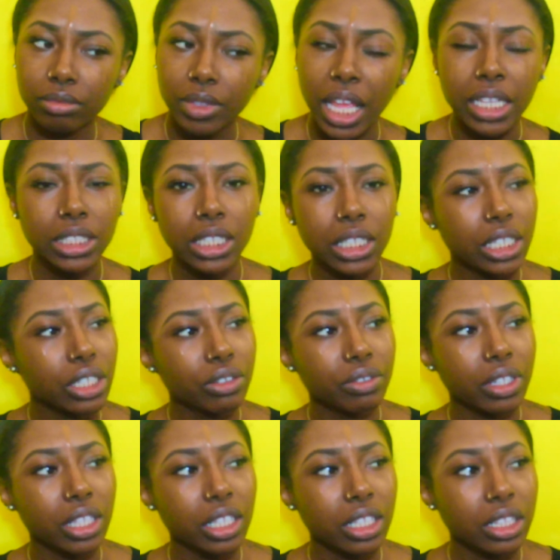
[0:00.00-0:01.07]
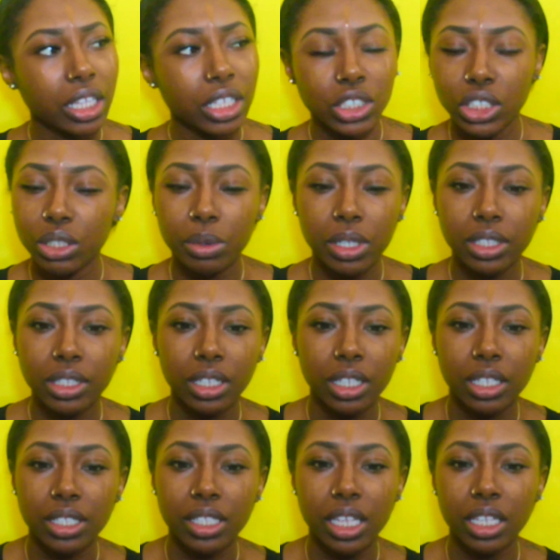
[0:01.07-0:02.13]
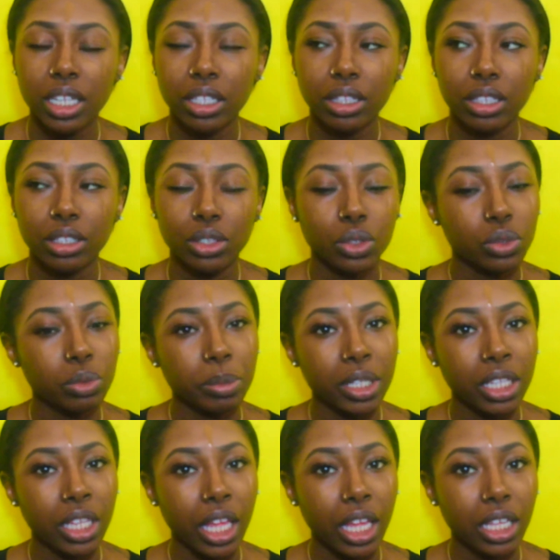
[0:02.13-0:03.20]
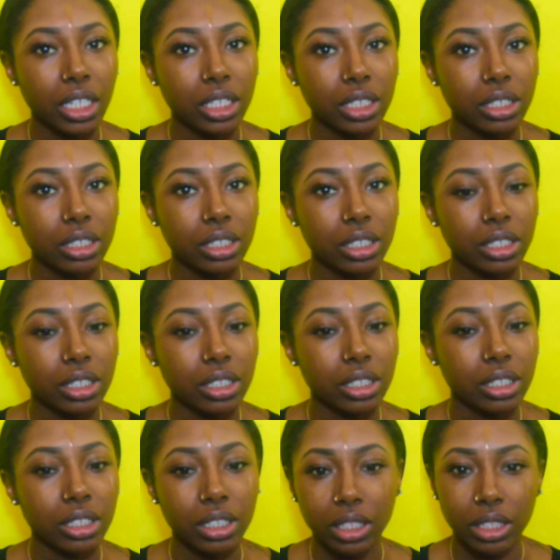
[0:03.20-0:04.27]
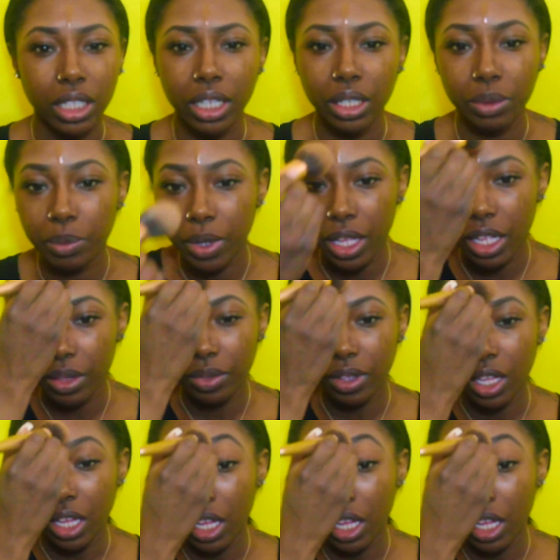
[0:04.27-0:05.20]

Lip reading: Like, did he really think she wasn't gonna say nothing to me? Like what?